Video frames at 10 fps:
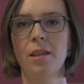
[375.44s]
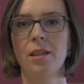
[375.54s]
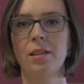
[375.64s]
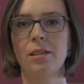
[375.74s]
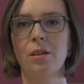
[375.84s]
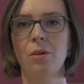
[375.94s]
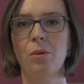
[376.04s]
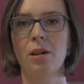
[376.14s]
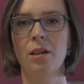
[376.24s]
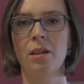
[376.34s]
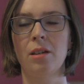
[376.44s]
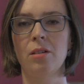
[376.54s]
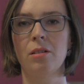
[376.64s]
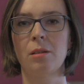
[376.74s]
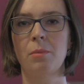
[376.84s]
so I
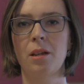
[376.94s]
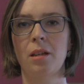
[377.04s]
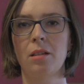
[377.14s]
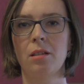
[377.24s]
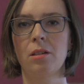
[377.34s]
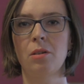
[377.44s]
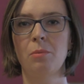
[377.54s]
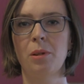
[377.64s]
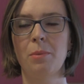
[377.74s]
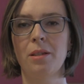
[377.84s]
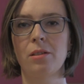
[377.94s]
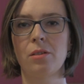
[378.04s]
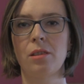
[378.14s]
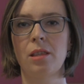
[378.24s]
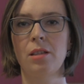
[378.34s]
got some nice compliments
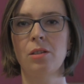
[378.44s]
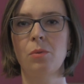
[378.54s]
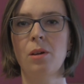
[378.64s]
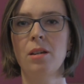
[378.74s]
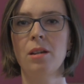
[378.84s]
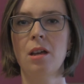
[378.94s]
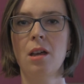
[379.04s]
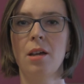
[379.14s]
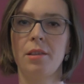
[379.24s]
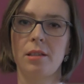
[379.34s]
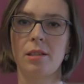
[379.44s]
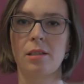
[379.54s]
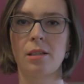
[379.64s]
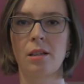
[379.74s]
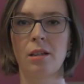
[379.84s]
on this one. This
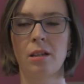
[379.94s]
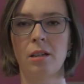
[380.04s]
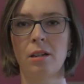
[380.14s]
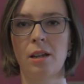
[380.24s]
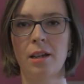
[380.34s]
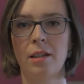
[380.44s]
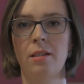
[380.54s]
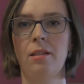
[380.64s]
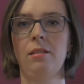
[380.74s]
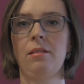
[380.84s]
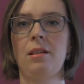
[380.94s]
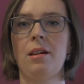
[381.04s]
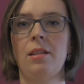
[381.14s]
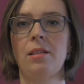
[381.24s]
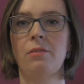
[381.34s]
is a light,
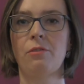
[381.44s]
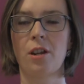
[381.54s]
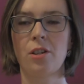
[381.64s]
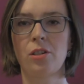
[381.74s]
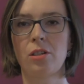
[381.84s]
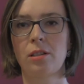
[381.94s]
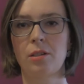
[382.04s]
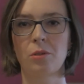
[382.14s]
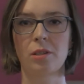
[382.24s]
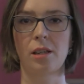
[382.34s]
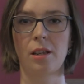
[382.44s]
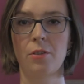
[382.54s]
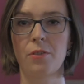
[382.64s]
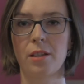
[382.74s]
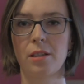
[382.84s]
nice, fresh, citrusy,
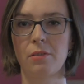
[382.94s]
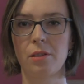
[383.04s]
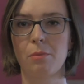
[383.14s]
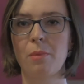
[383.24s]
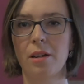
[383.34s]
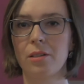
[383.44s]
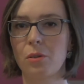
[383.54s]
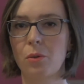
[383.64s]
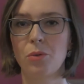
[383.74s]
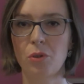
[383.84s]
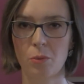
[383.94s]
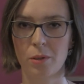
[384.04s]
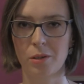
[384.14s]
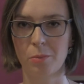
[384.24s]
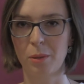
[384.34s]
inoffensive smell, so no
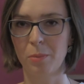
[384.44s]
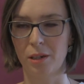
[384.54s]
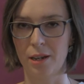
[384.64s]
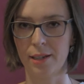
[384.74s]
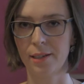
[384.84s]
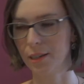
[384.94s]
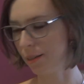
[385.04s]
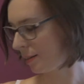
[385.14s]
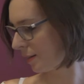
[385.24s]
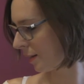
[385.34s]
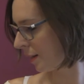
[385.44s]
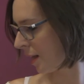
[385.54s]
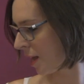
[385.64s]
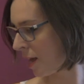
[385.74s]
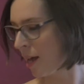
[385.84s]
wonder people like it.
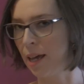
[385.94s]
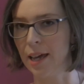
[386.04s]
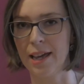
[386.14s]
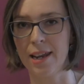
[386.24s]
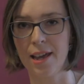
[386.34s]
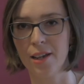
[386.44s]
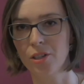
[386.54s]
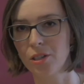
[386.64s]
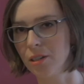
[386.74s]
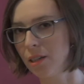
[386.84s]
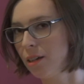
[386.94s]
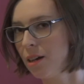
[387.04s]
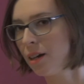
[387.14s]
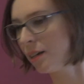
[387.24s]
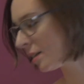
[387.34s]
And actually
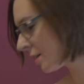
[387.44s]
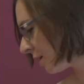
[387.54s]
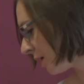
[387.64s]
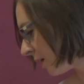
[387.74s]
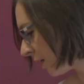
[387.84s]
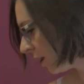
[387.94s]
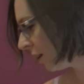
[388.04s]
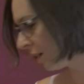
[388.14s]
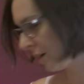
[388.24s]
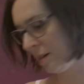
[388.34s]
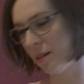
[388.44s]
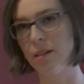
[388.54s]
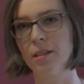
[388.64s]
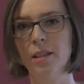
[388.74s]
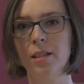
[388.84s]
guys like
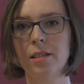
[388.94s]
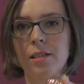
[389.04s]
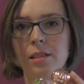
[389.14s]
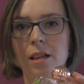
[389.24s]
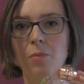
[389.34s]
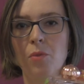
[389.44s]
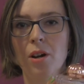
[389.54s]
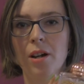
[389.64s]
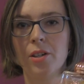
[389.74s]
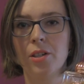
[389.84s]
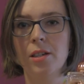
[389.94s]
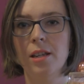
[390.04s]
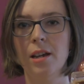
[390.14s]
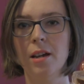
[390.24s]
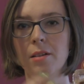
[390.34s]
uh, this Amouage
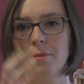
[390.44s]
Dia,